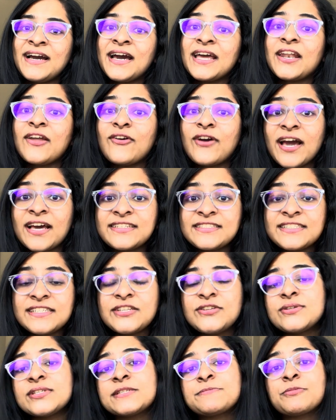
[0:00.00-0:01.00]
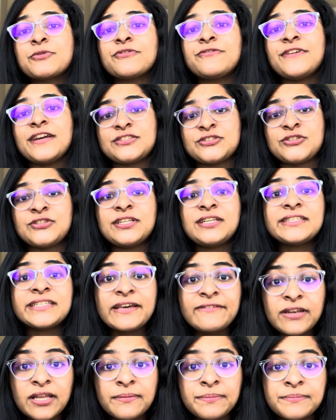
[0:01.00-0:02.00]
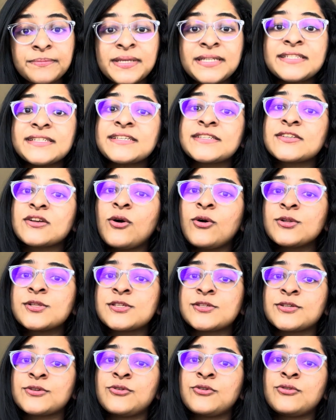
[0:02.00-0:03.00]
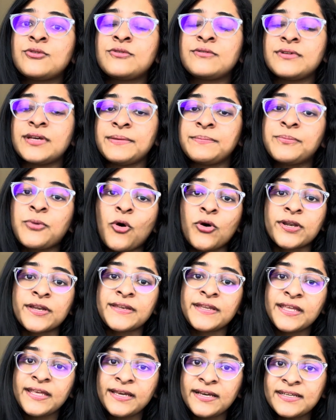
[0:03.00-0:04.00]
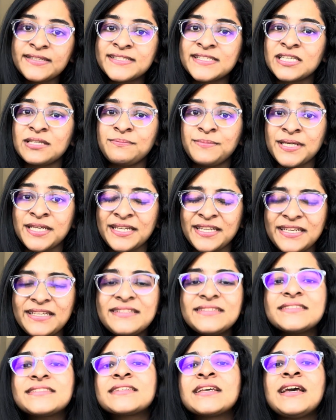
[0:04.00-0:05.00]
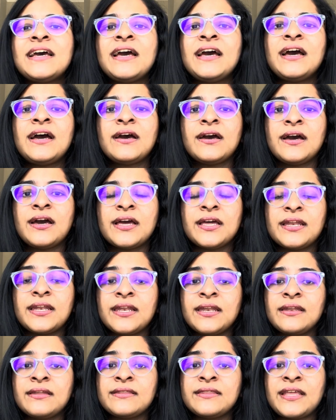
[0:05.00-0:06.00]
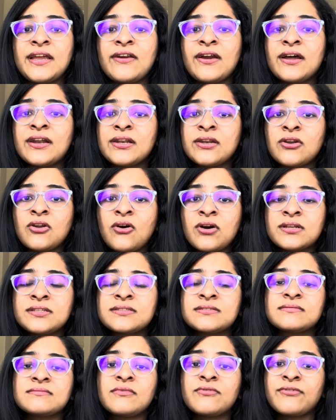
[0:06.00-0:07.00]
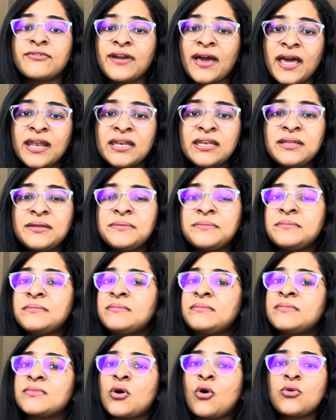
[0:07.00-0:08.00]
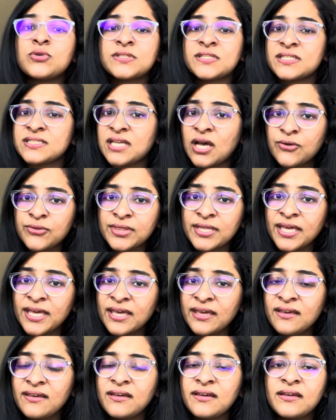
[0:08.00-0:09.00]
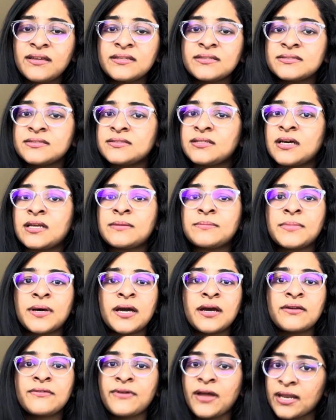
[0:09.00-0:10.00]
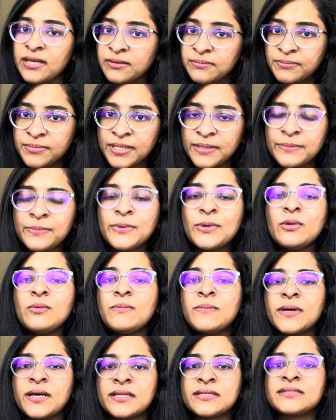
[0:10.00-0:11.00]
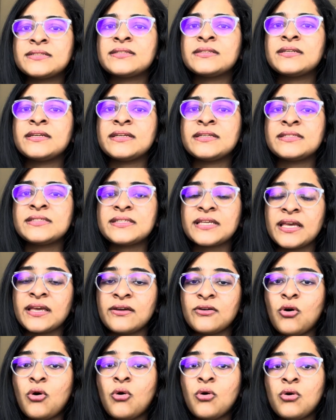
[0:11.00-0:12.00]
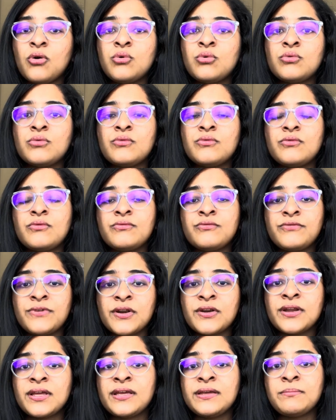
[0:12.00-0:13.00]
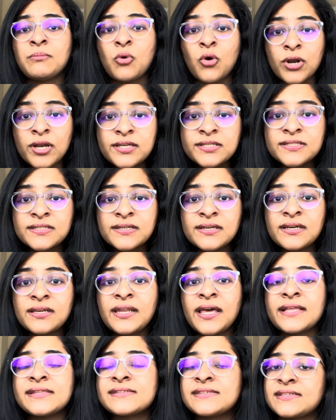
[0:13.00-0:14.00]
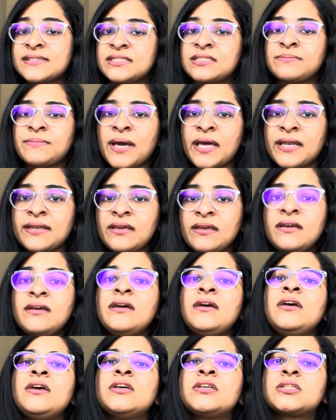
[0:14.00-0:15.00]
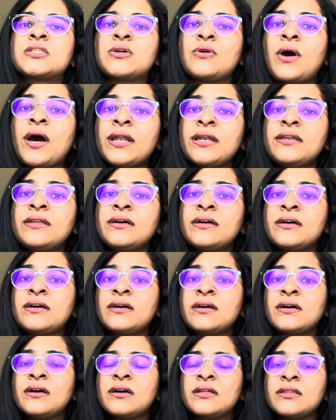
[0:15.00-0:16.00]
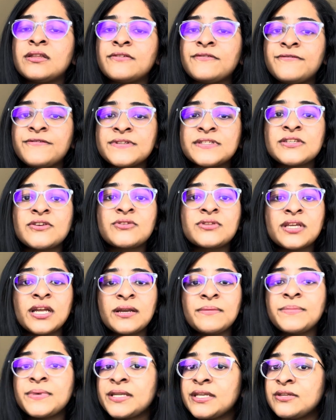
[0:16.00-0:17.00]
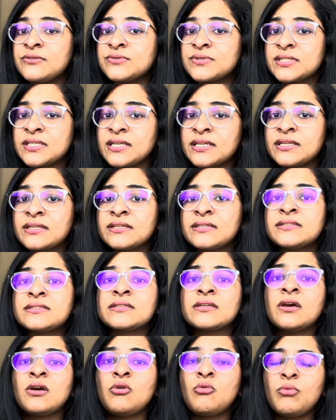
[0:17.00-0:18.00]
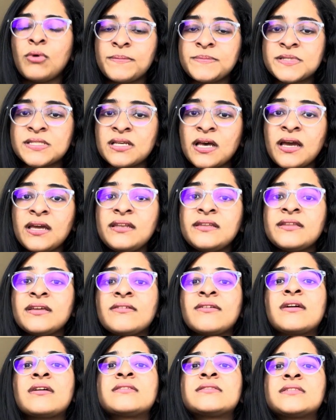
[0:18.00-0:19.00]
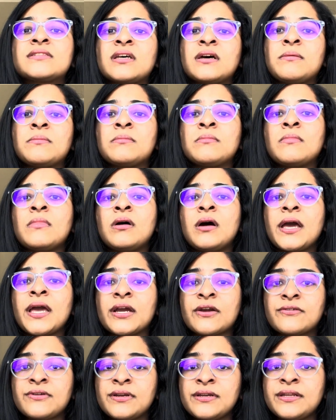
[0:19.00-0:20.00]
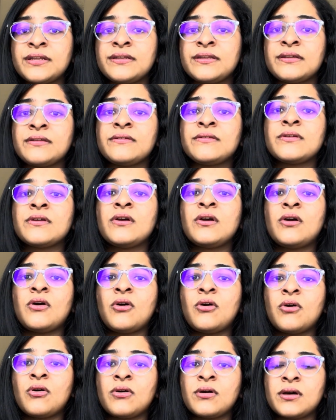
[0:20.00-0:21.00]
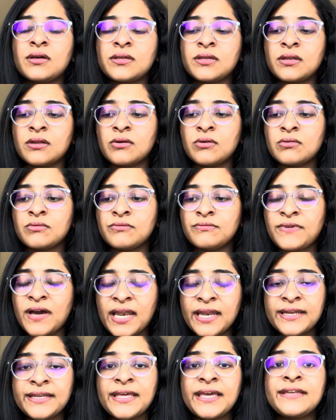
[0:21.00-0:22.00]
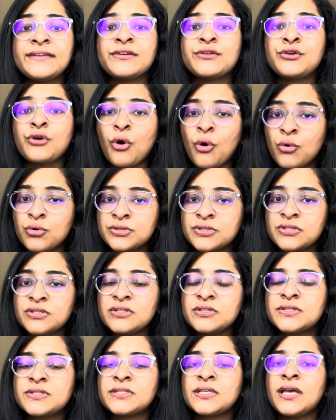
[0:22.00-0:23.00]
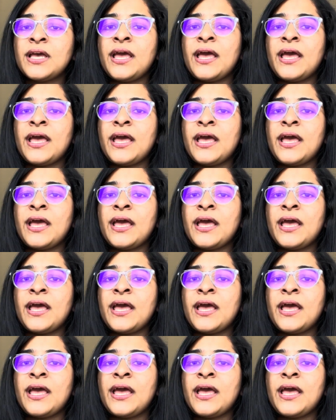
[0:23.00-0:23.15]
Now, continuous professional development is also important here, CPDs. There are not random courses out there done by random people, but it's all very monitored and systematic. So under the Physiotherapy New Zealand website, there are some accredited or validated courses